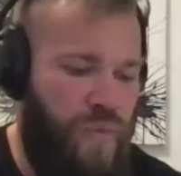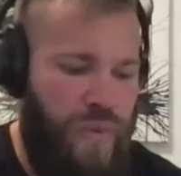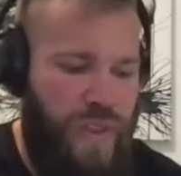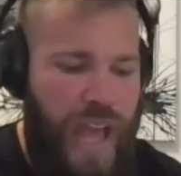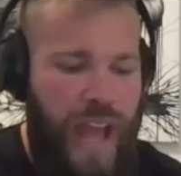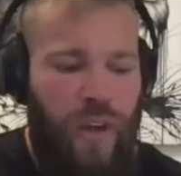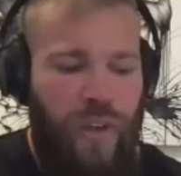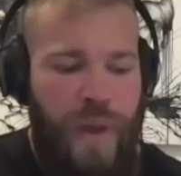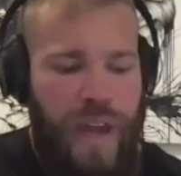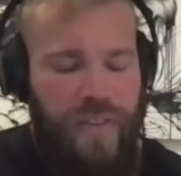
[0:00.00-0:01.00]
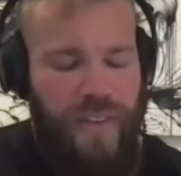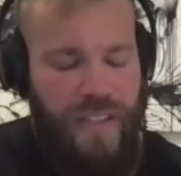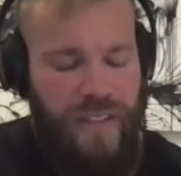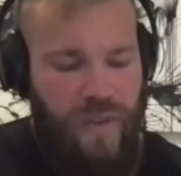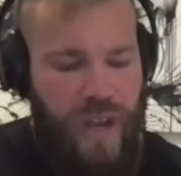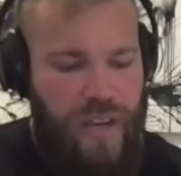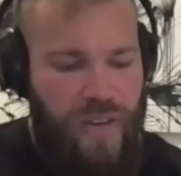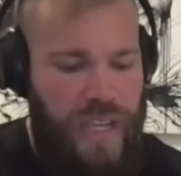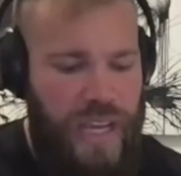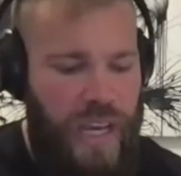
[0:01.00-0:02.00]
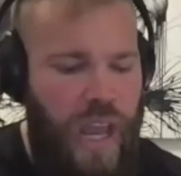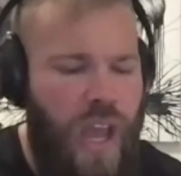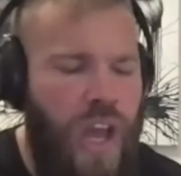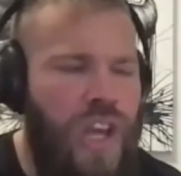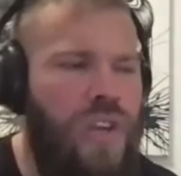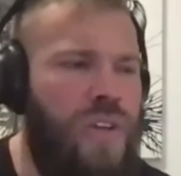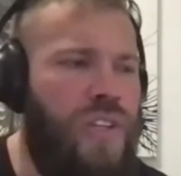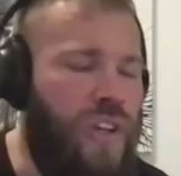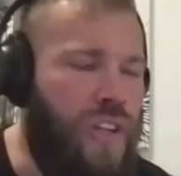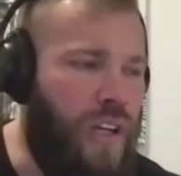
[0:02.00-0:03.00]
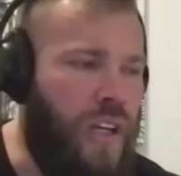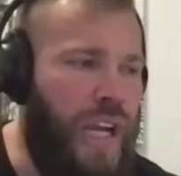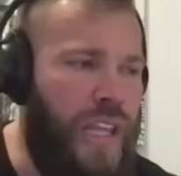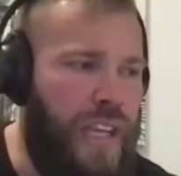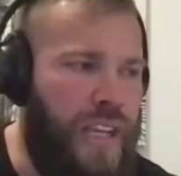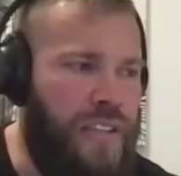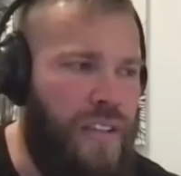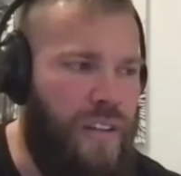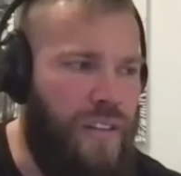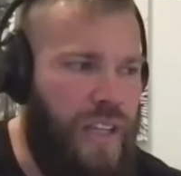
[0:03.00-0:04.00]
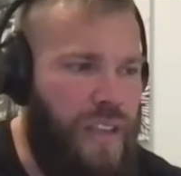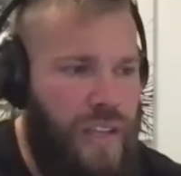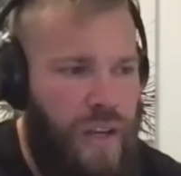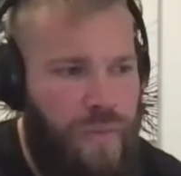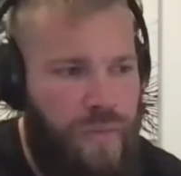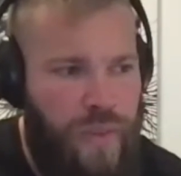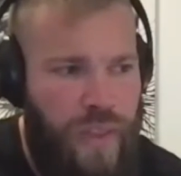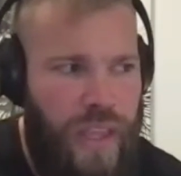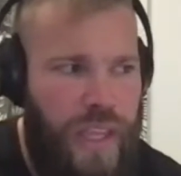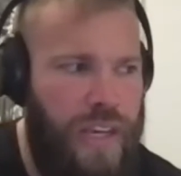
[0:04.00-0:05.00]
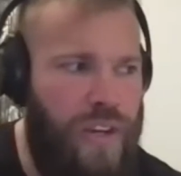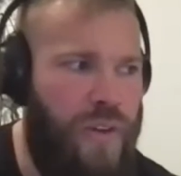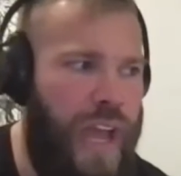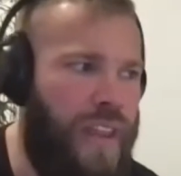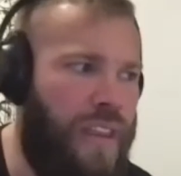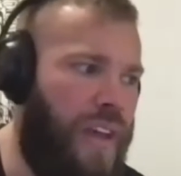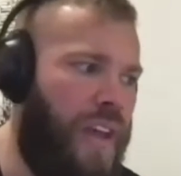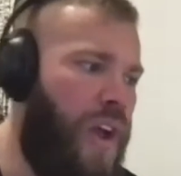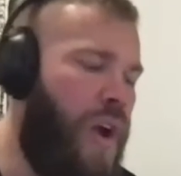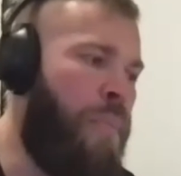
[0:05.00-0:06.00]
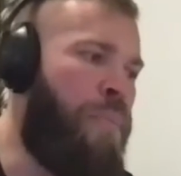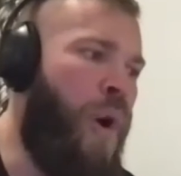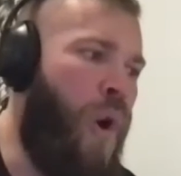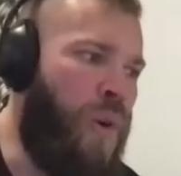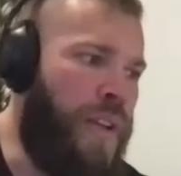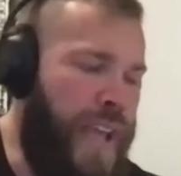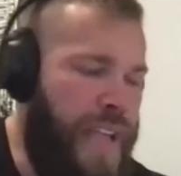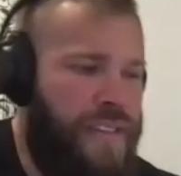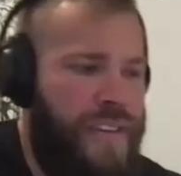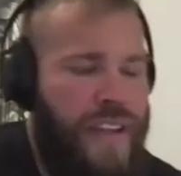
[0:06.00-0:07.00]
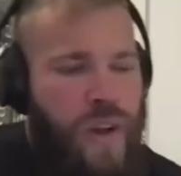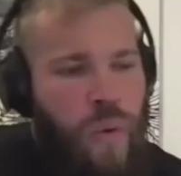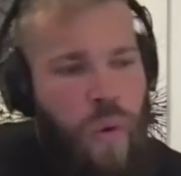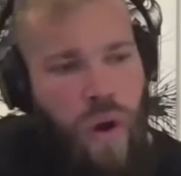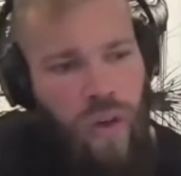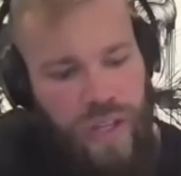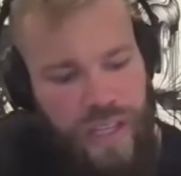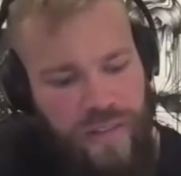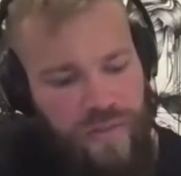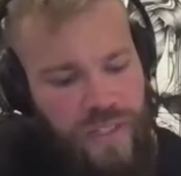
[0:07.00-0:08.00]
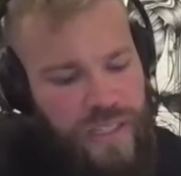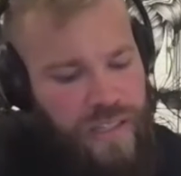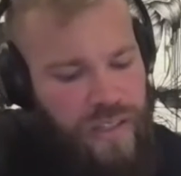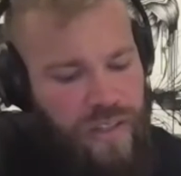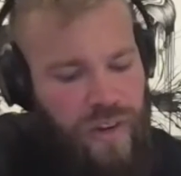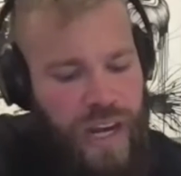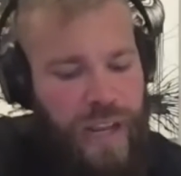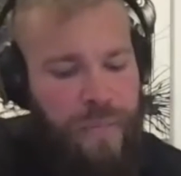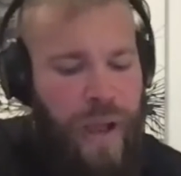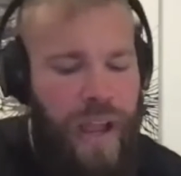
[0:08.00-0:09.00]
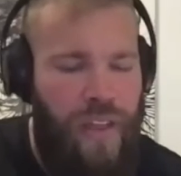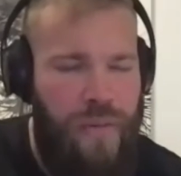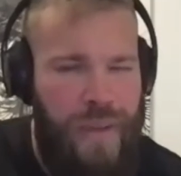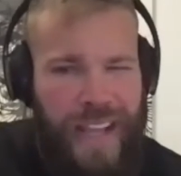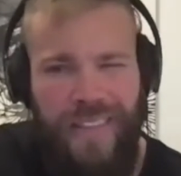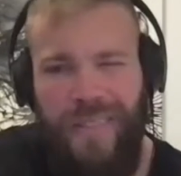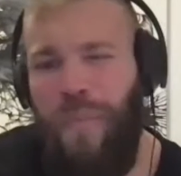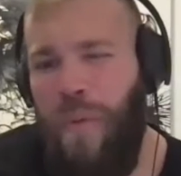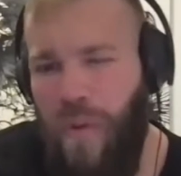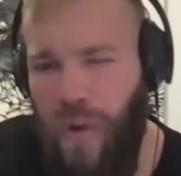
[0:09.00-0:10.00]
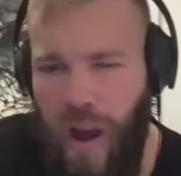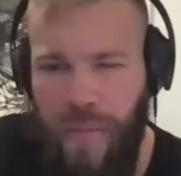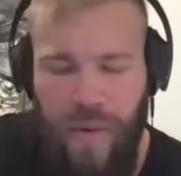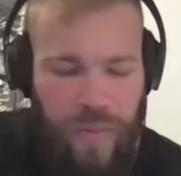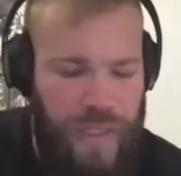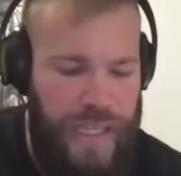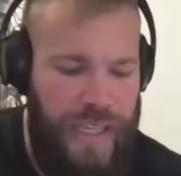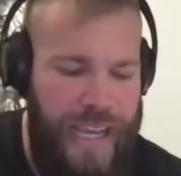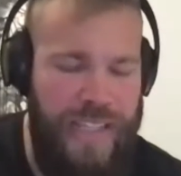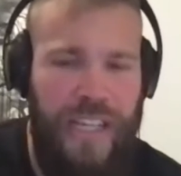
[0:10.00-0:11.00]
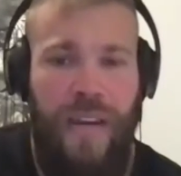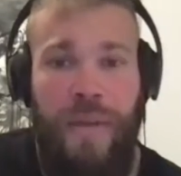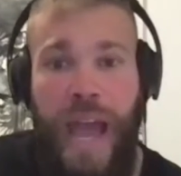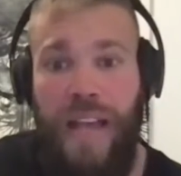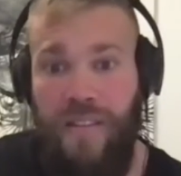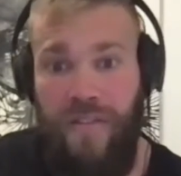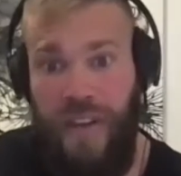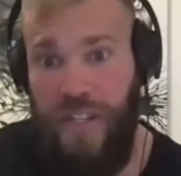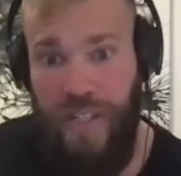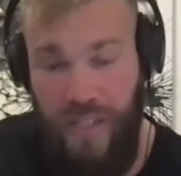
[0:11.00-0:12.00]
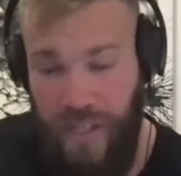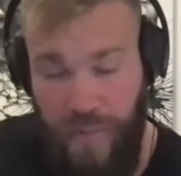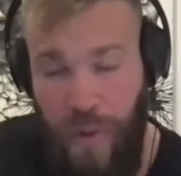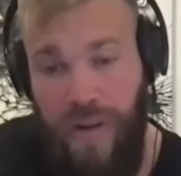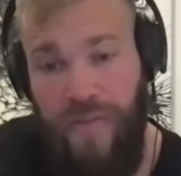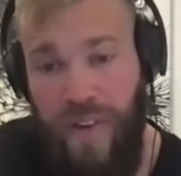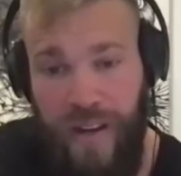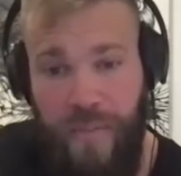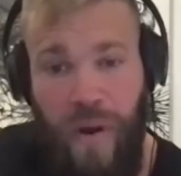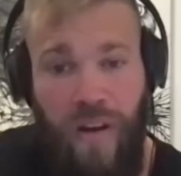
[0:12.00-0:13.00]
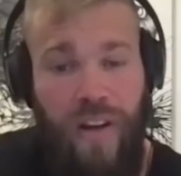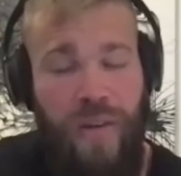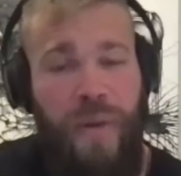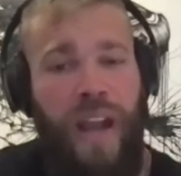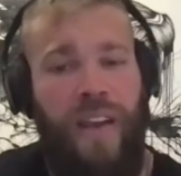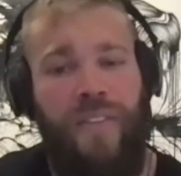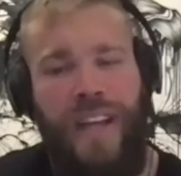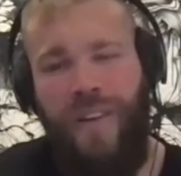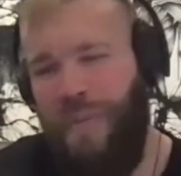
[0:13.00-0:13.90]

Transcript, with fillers: the health benefits of what you need? To a certain degree, I think so. Like, you know, can you get the bone density qualities of resistance training by other means? Probably. Is it going to be as efficient as just putting a fucking bar on your back every now and then?